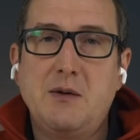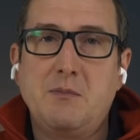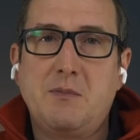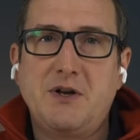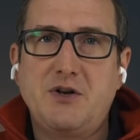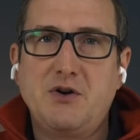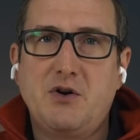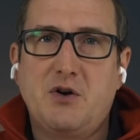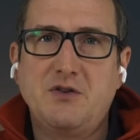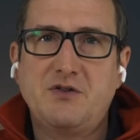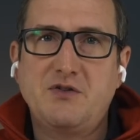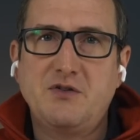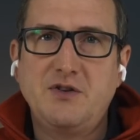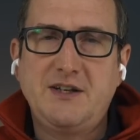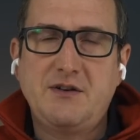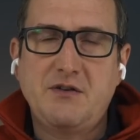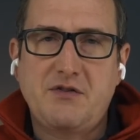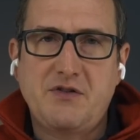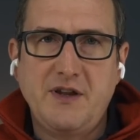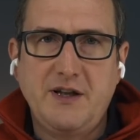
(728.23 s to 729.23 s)
But you also
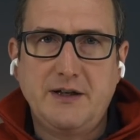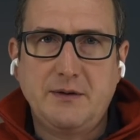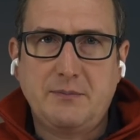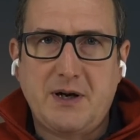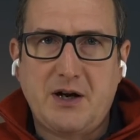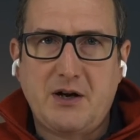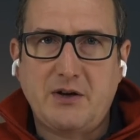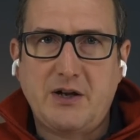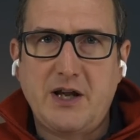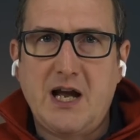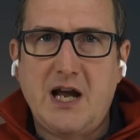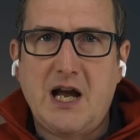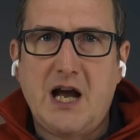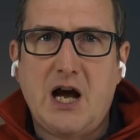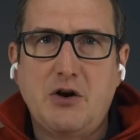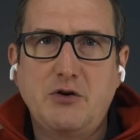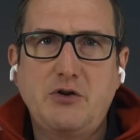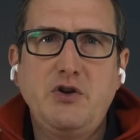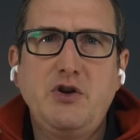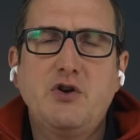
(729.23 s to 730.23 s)
need to think about
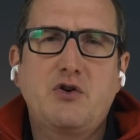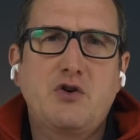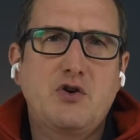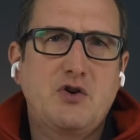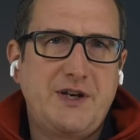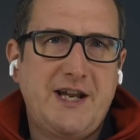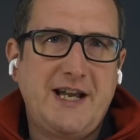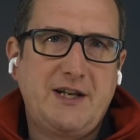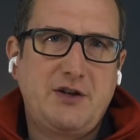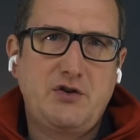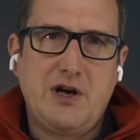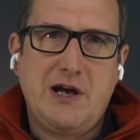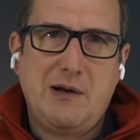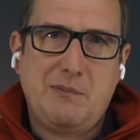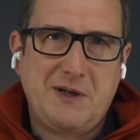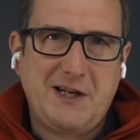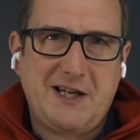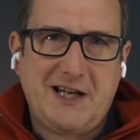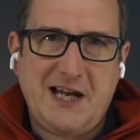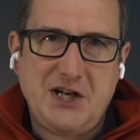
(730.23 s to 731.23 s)
how do you connect your
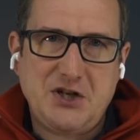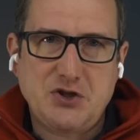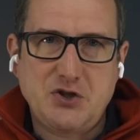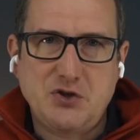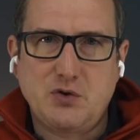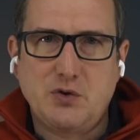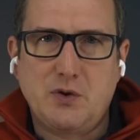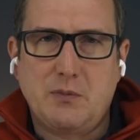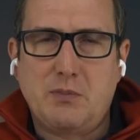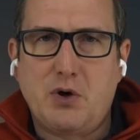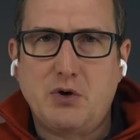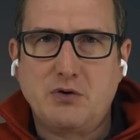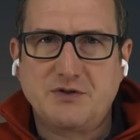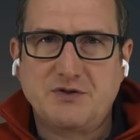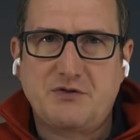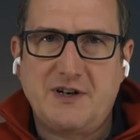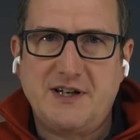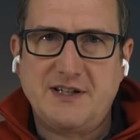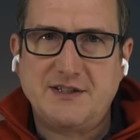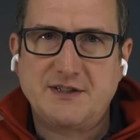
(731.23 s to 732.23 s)
application to a
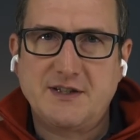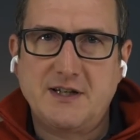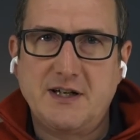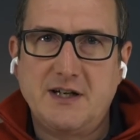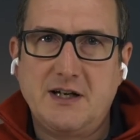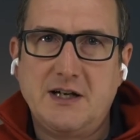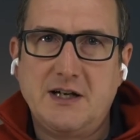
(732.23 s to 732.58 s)
Postgres.